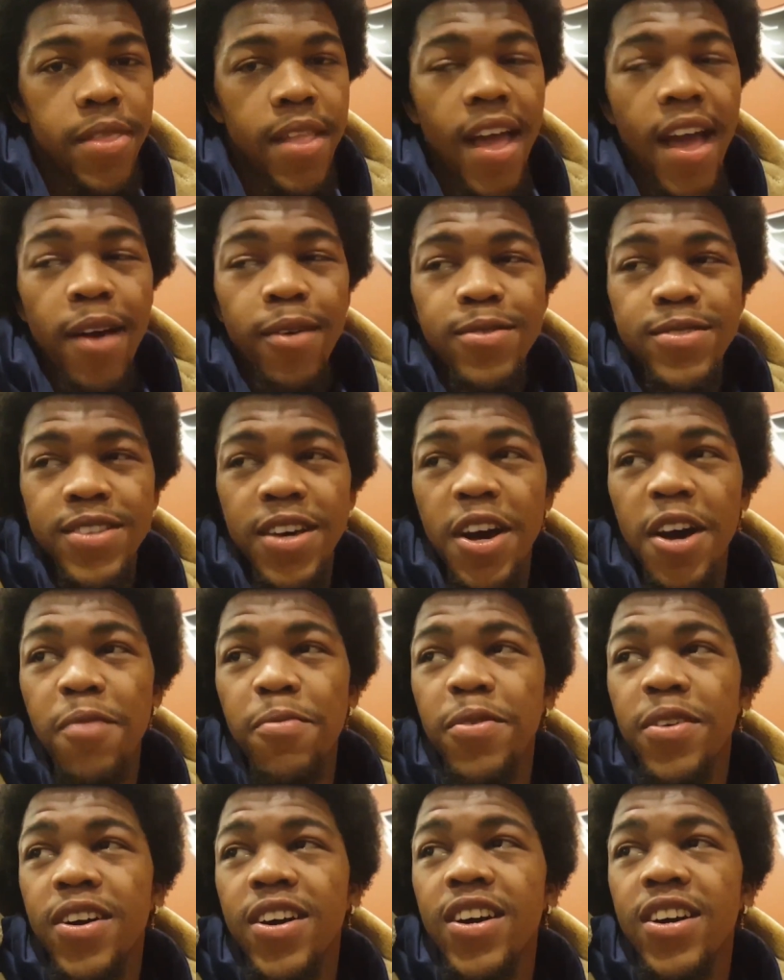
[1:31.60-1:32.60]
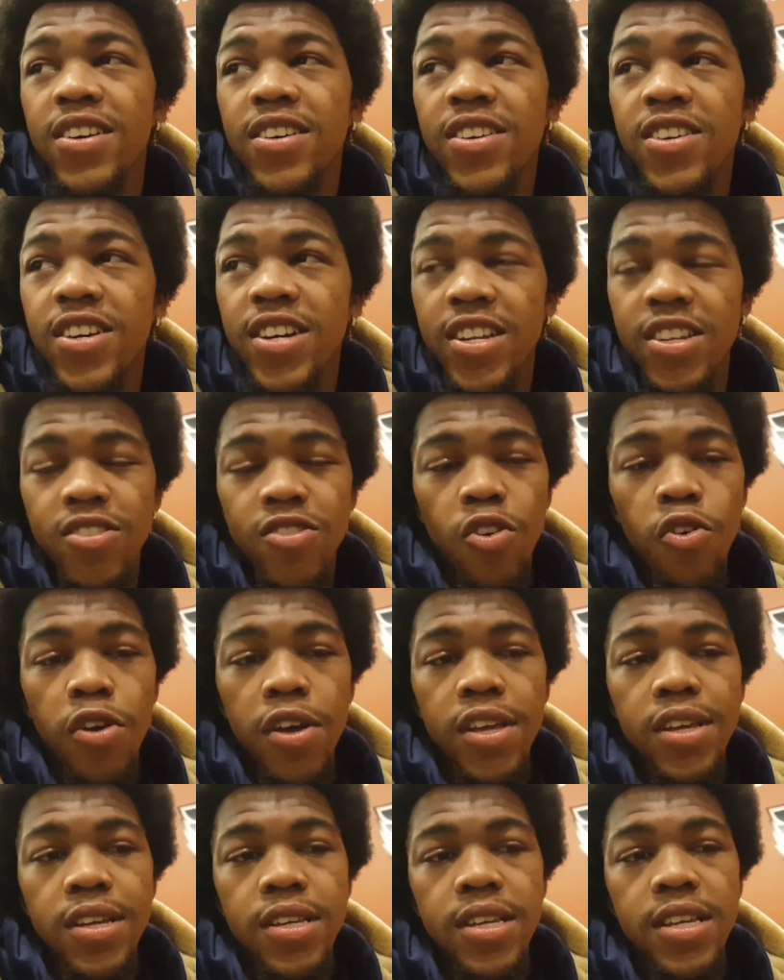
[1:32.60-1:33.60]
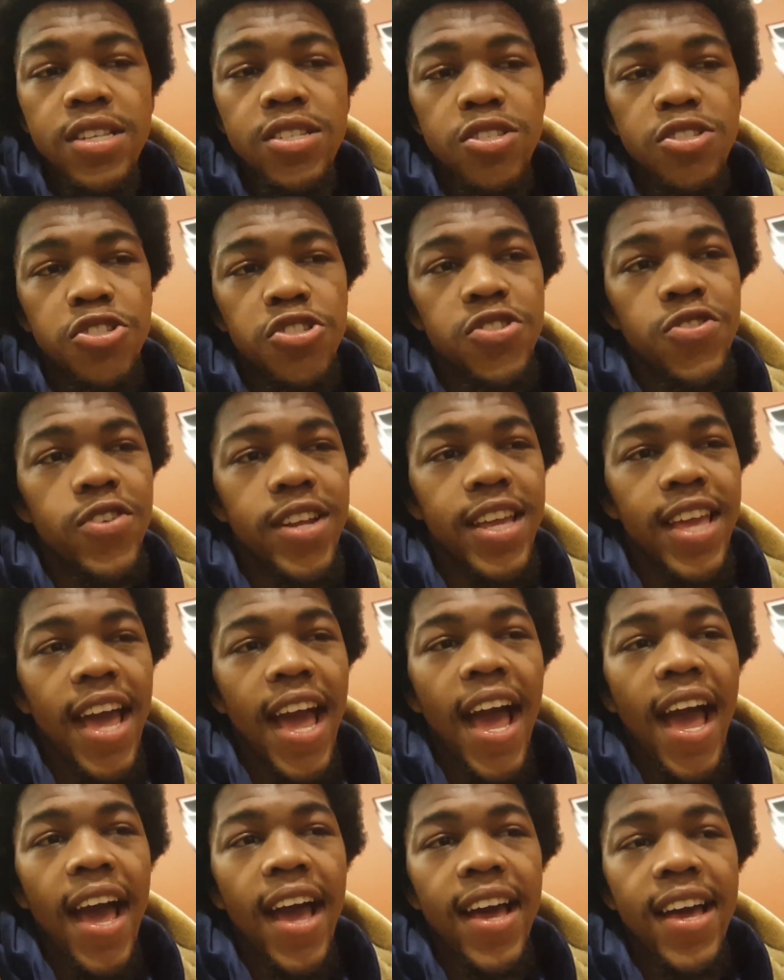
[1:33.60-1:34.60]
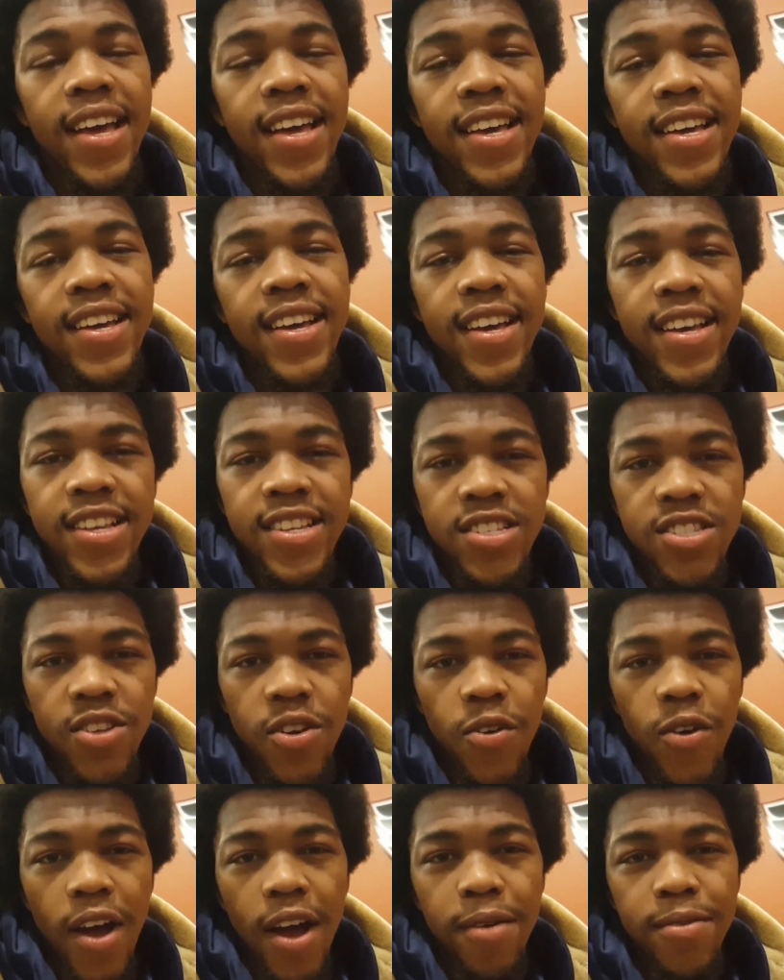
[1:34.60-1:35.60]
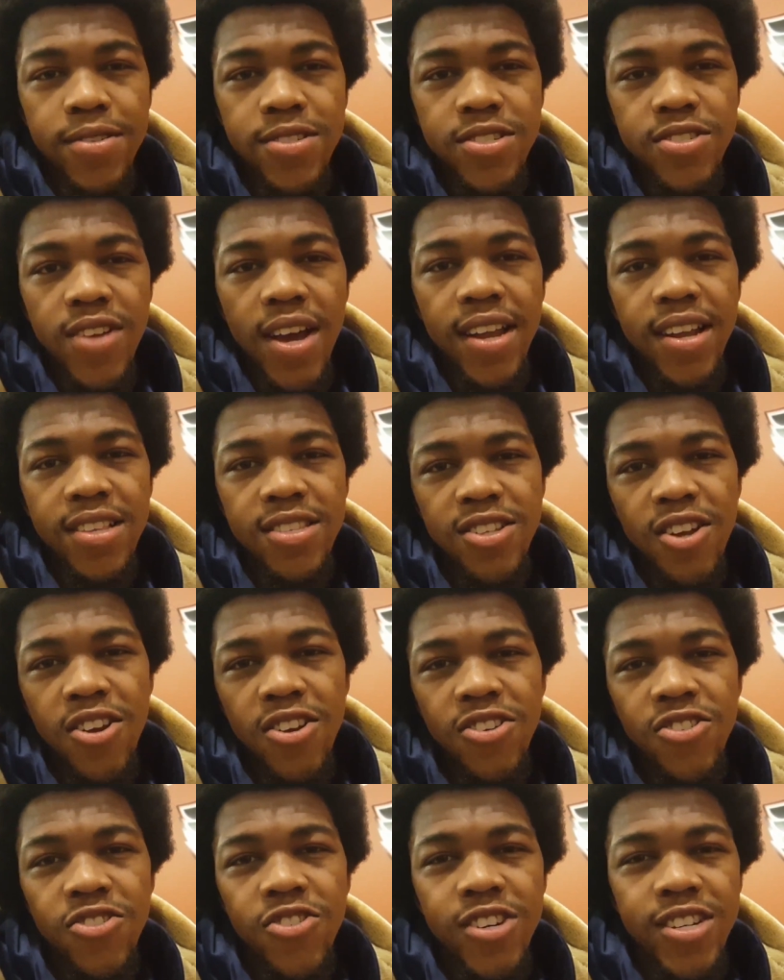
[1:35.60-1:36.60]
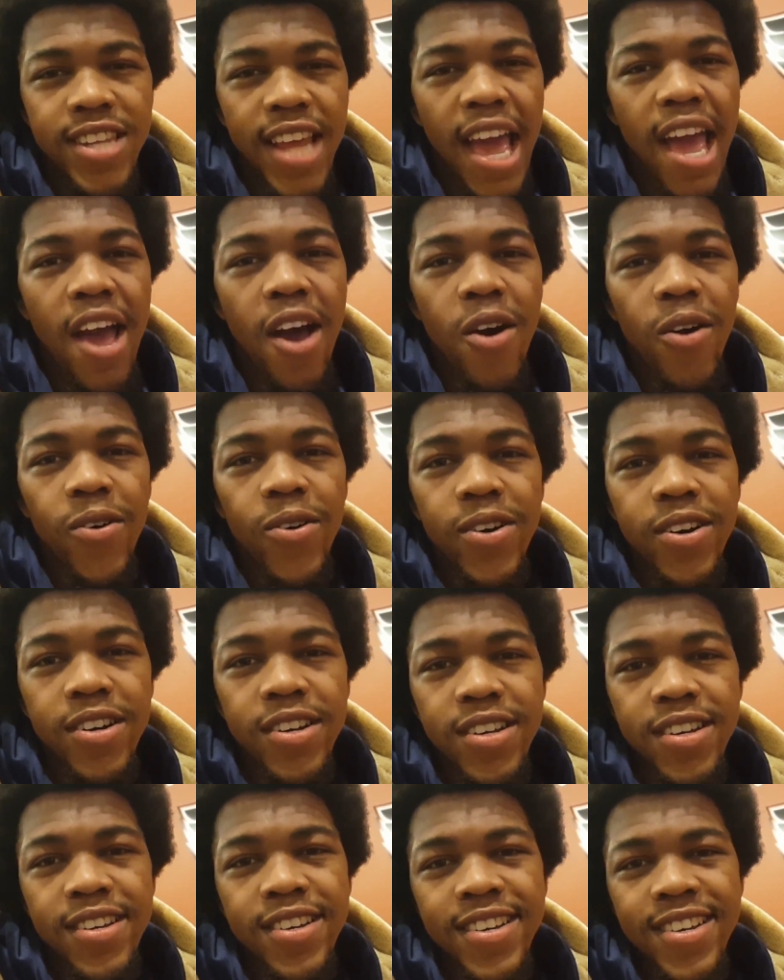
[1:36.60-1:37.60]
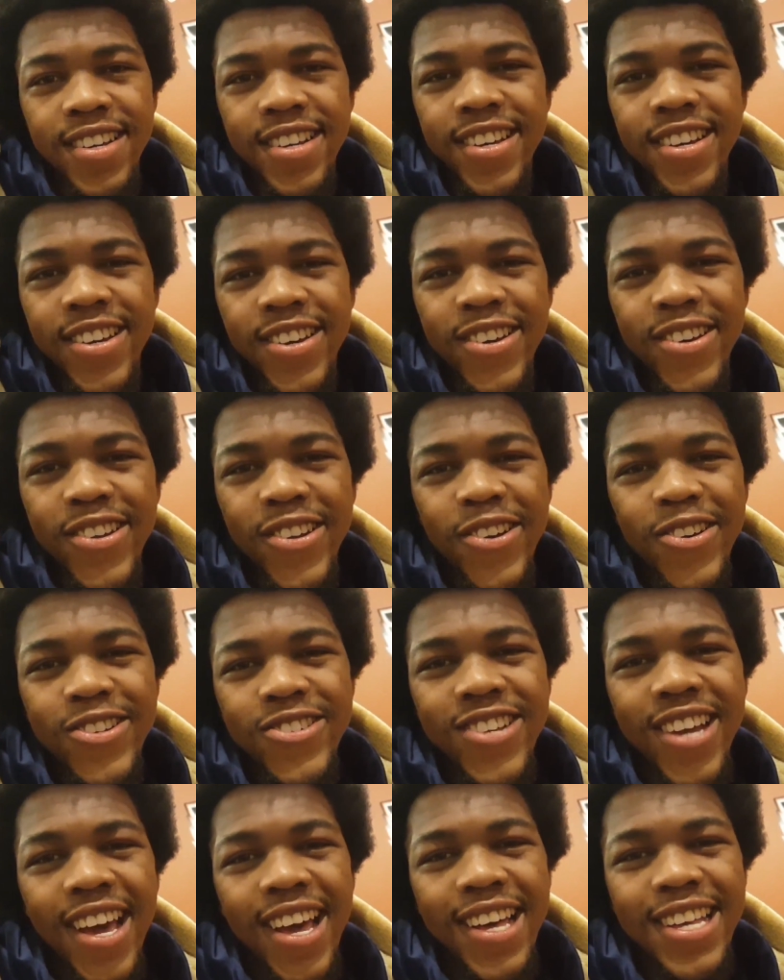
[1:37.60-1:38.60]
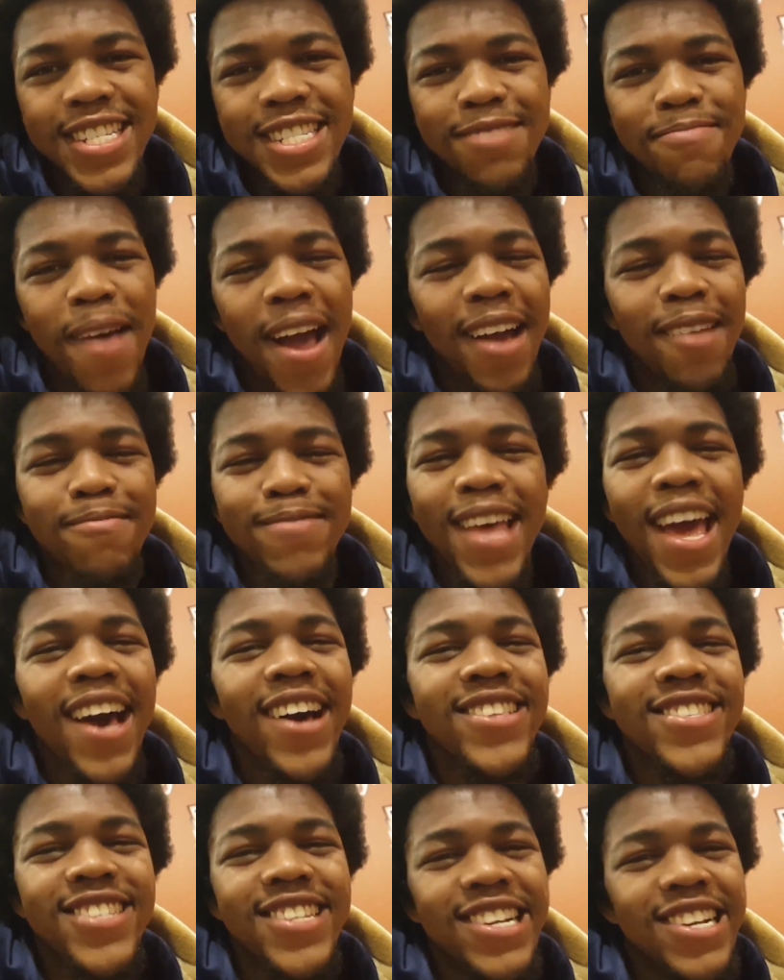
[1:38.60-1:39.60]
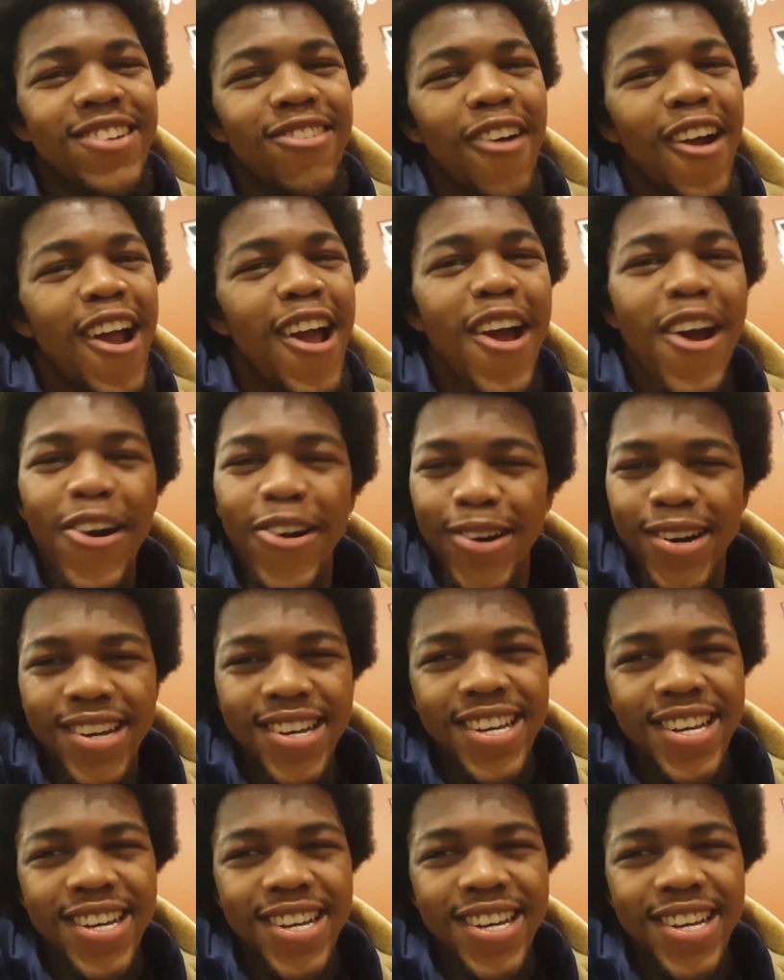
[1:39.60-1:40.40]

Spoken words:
Nah, it was the uppercut hook. He's a shorter guy. So I was trying to turn the hook down. Try to smack him down to the ground.